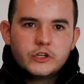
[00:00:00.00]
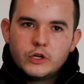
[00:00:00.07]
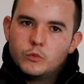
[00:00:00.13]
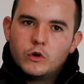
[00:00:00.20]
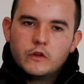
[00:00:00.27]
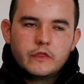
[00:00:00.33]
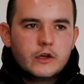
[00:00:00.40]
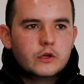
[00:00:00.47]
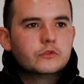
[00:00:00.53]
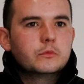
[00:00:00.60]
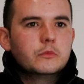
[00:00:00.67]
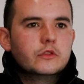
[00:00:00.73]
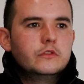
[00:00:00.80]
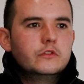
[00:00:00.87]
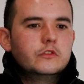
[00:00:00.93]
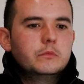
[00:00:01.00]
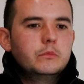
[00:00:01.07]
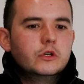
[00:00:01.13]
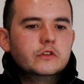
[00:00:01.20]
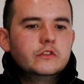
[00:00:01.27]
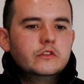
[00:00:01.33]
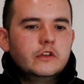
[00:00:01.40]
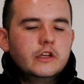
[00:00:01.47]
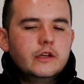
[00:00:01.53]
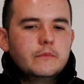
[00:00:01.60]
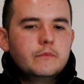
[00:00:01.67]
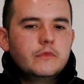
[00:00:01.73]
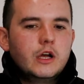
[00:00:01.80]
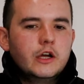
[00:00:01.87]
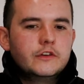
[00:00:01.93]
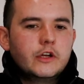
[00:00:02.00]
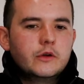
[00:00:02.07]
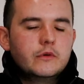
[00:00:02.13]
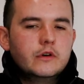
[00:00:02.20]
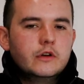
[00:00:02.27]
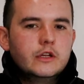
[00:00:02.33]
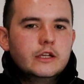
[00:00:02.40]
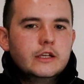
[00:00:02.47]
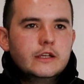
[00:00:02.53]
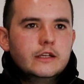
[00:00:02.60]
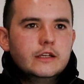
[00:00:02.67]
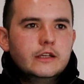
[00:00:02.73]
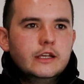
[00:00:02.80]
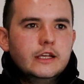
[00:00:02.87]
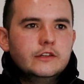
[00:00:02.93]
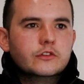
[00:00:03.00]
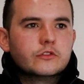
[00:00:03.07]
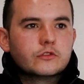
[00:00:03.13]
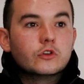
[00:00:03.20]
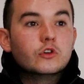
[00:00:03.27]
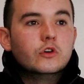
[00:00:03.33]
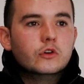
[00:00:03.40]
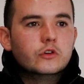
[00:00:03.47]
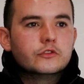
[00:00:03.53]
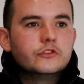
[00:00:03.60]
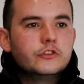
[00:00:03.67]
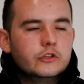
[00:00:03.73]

We don't want those months, but It doesn't cause